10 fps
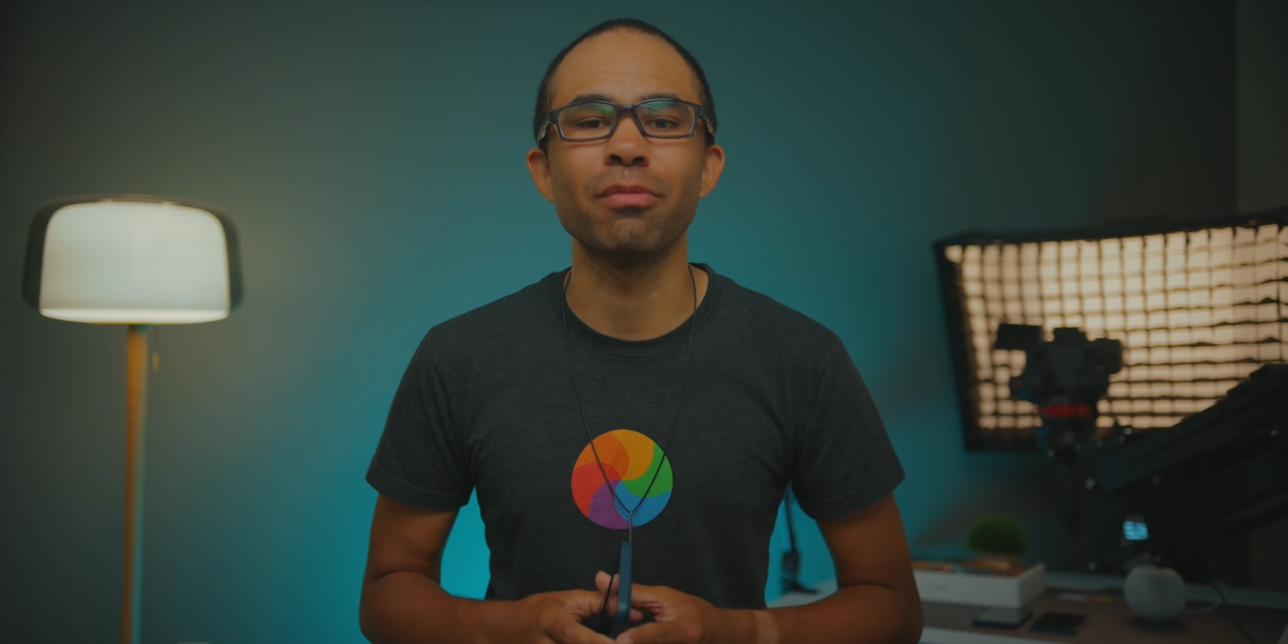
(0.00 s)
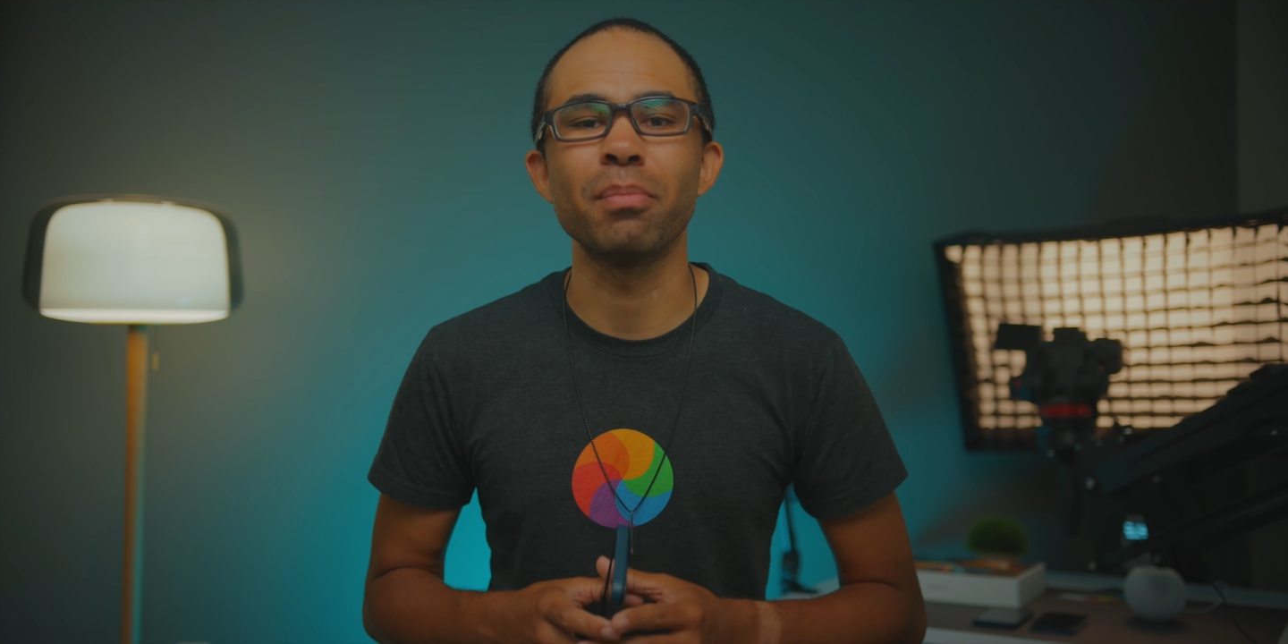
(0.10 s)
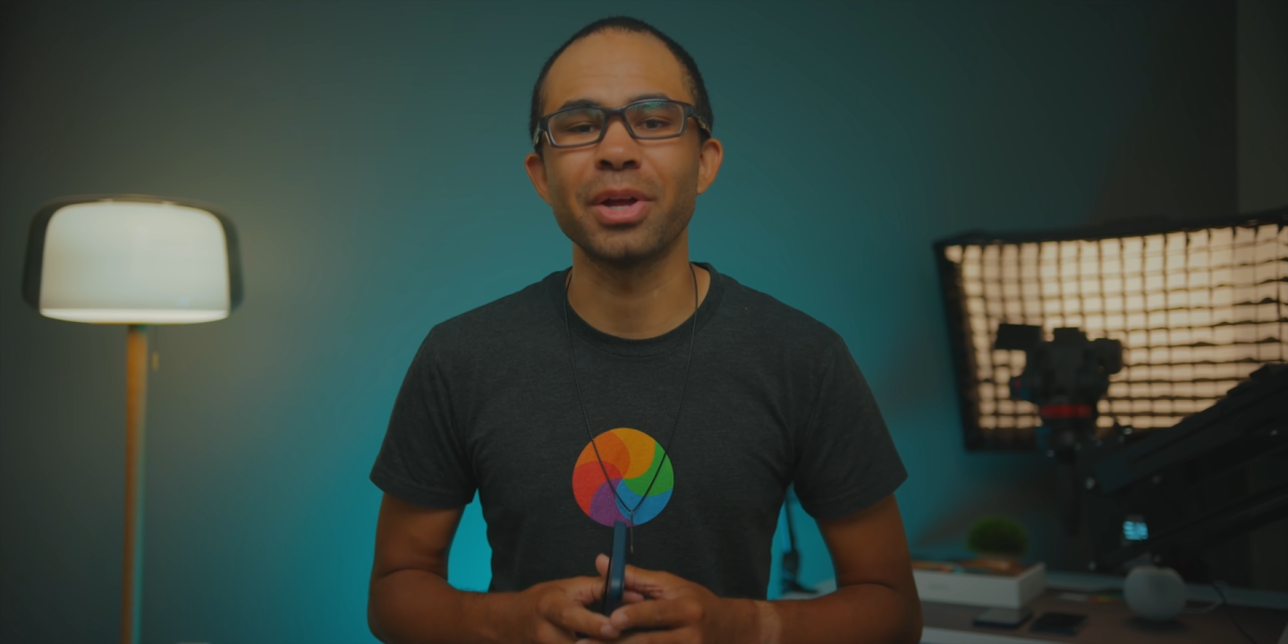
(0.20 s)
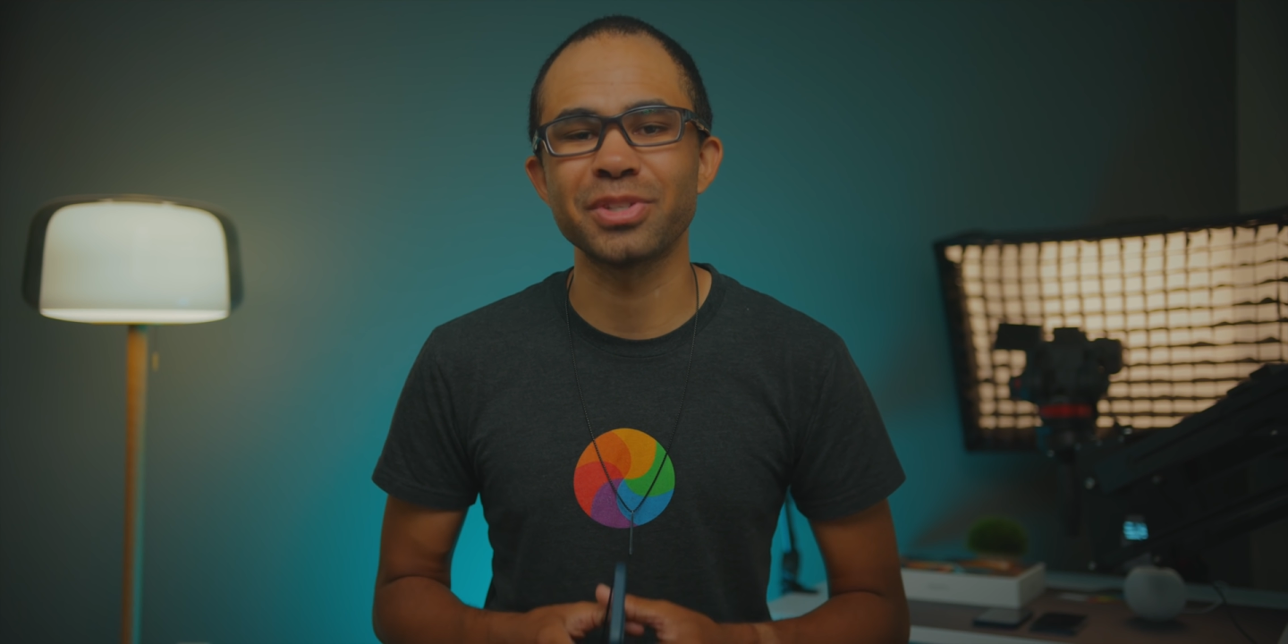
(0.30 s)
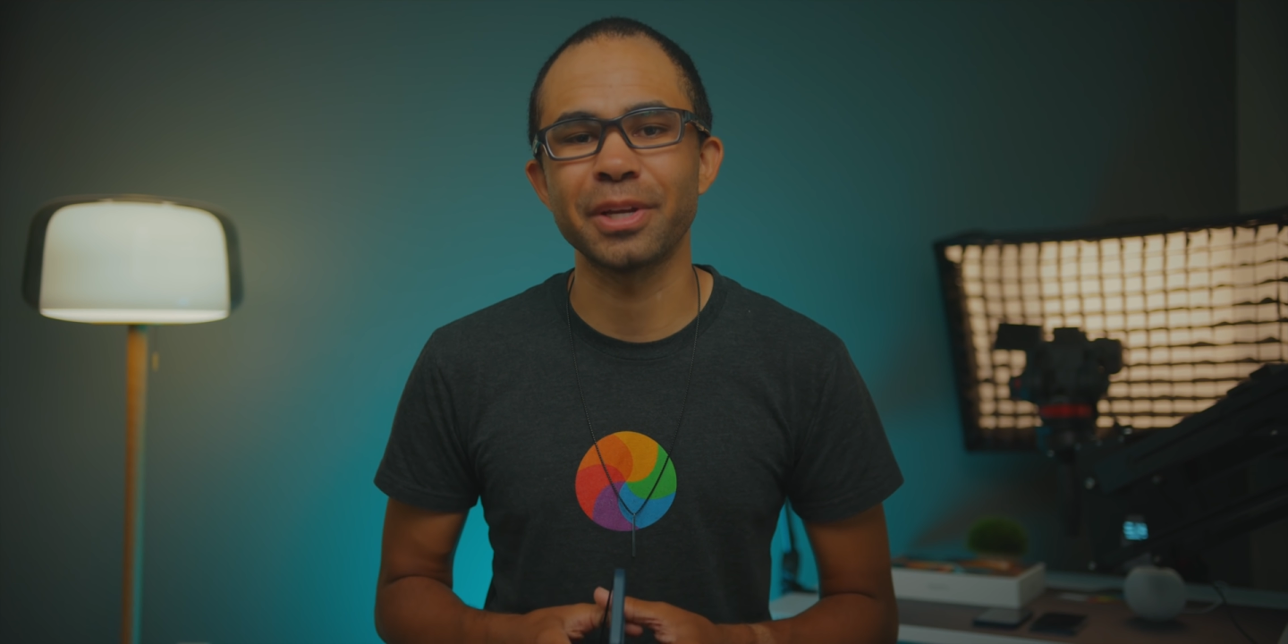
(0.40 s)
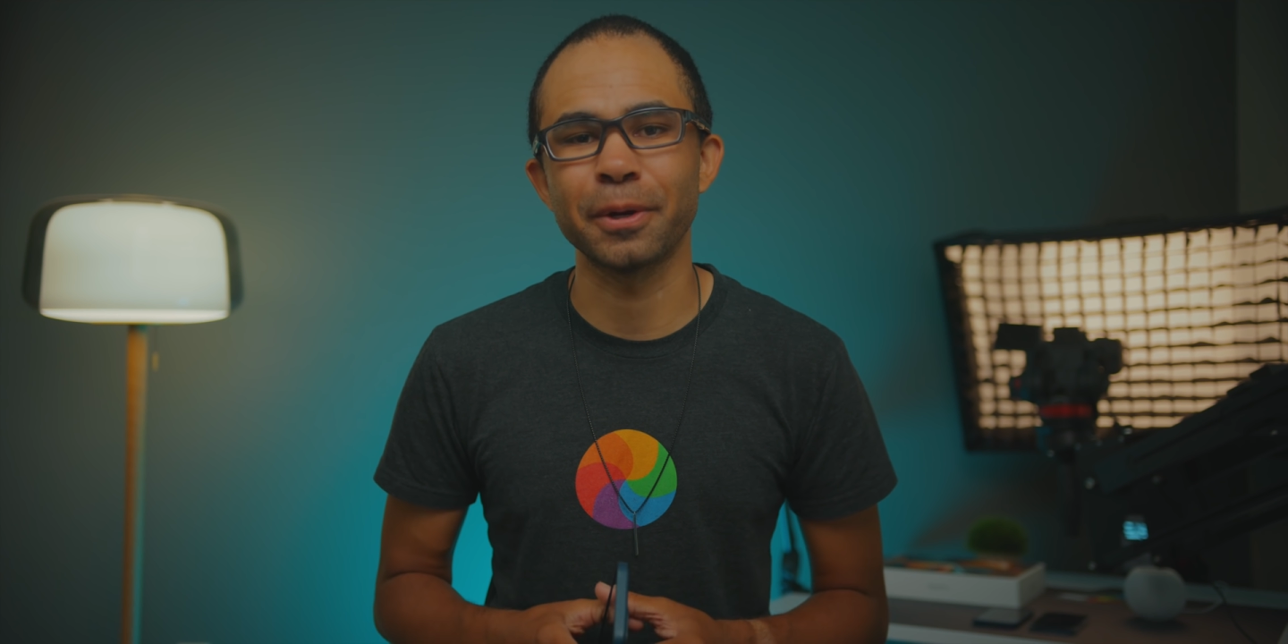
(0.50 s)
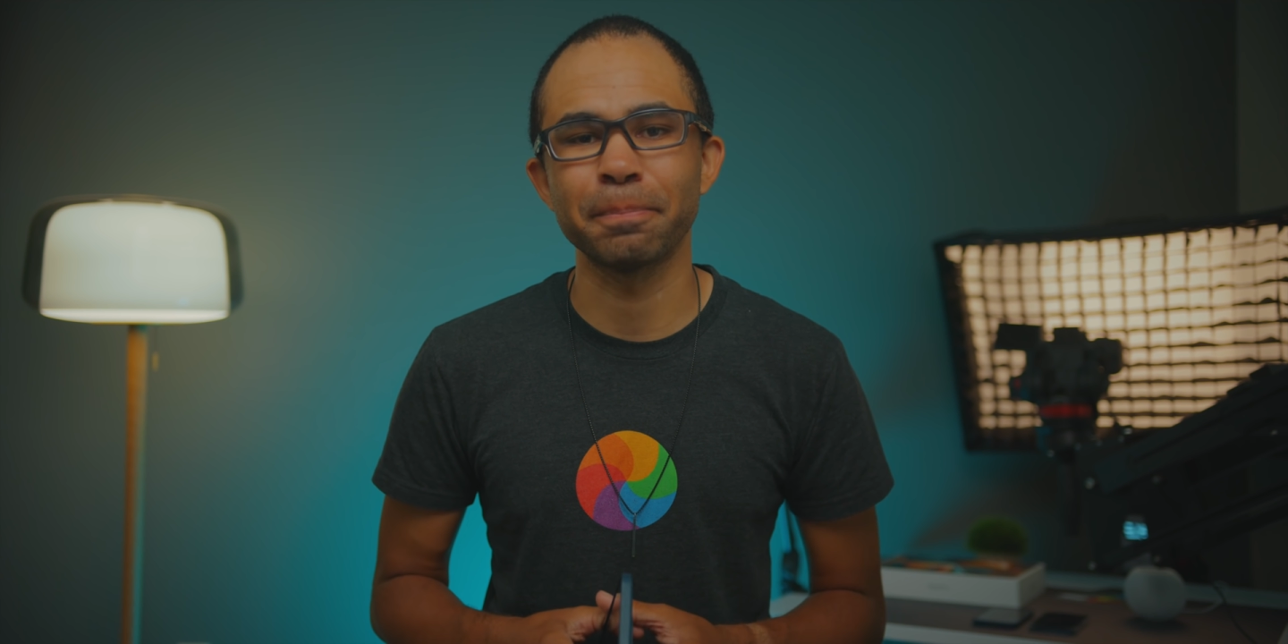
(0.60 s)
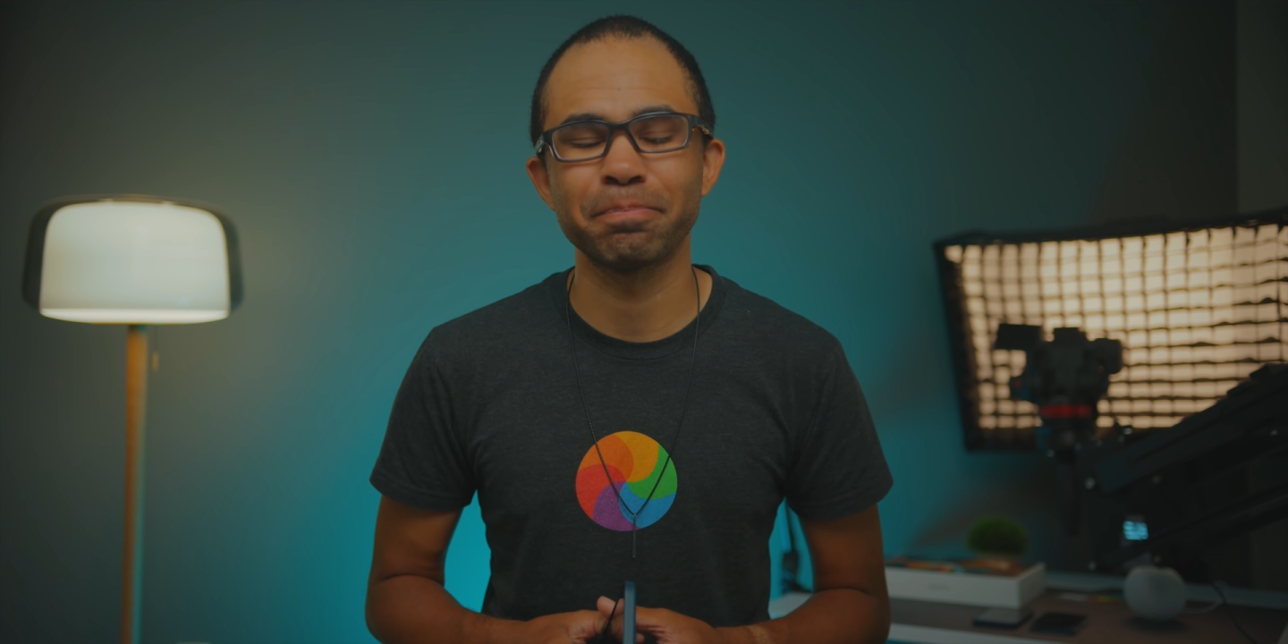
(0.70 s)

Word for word: of months here.